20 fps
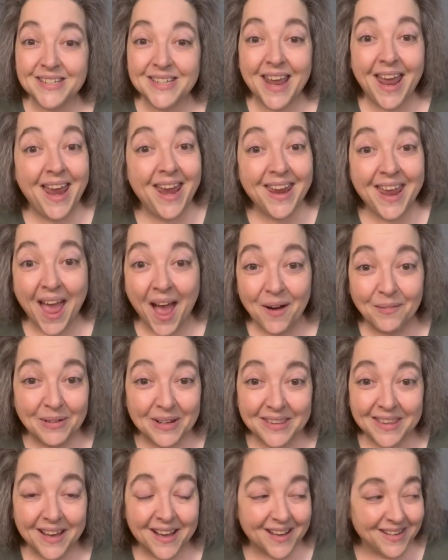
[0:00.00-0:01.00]
Hang out
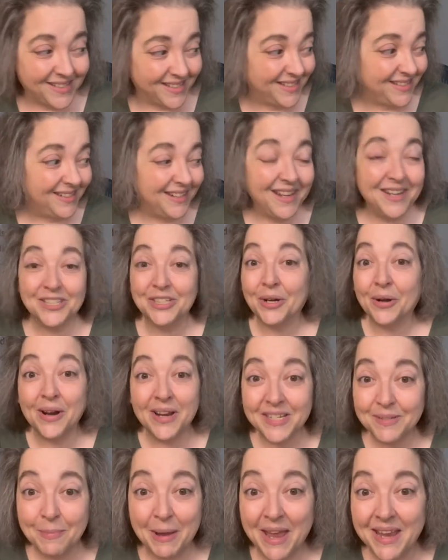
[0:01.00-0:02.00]
with us. It's
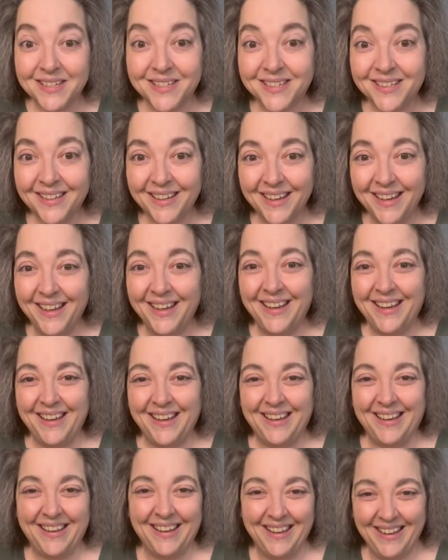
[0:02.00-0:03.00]
Christmas.
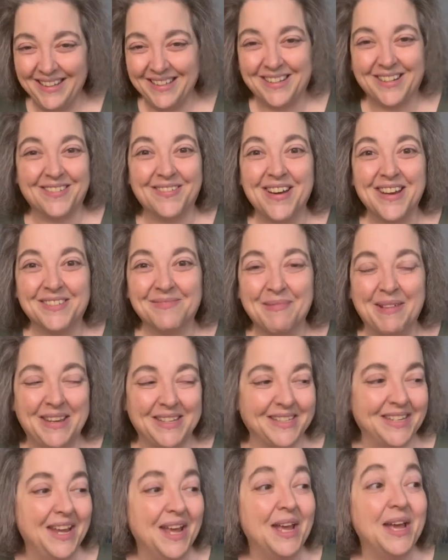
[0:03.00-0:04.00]
It's
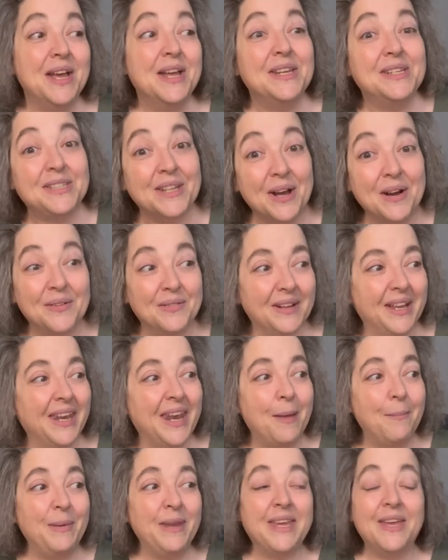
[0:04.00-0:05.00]
Christmas. So
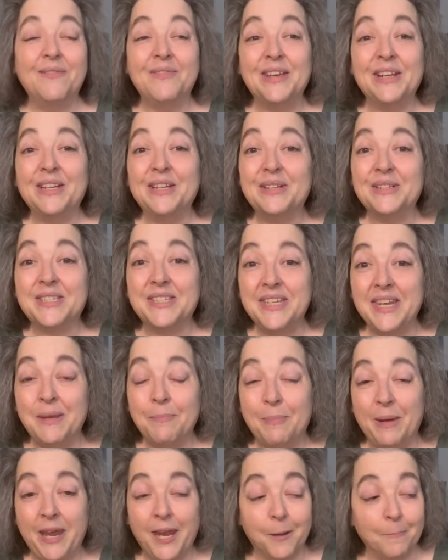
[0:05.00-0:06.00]
let me give you a little sneak
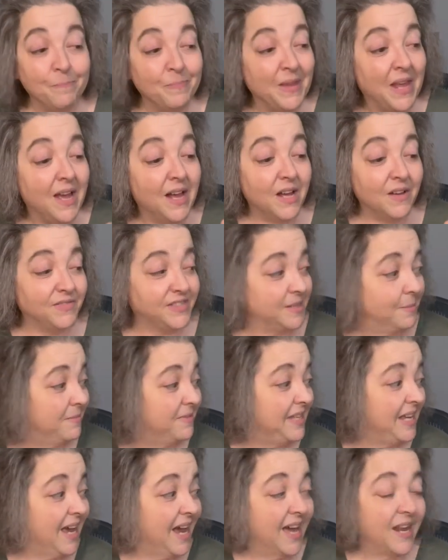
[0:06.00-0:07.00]
peek of some of
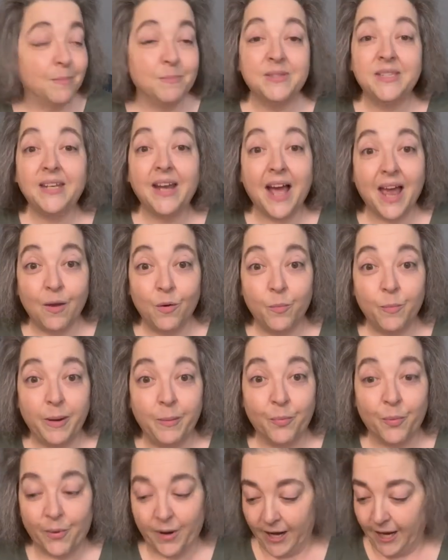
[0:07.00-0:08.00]
the items that I will be
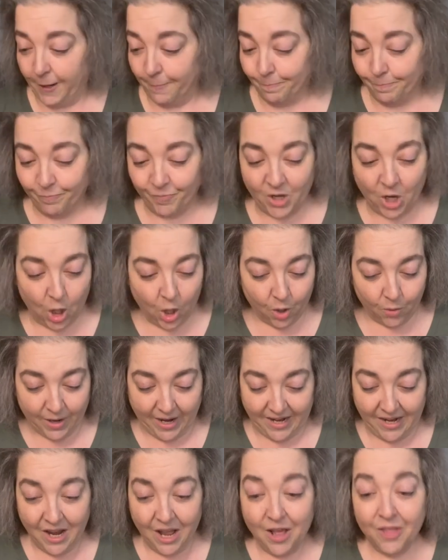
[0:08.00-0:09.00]
bringing. All
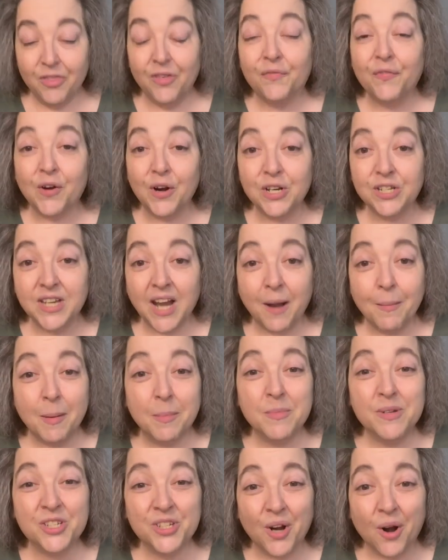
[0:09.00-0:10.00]
right. The first item, I'm
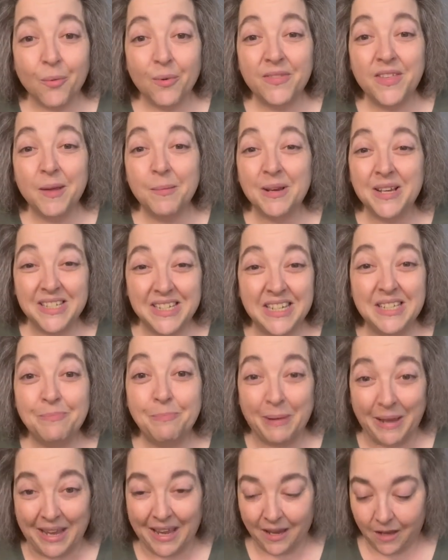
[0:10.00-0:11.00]
going to start with him because he's
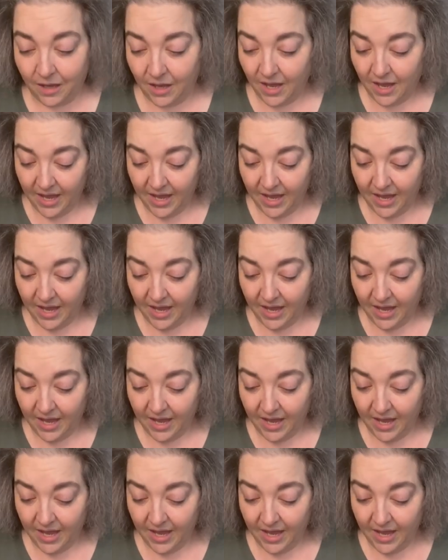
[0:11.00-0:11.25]
big.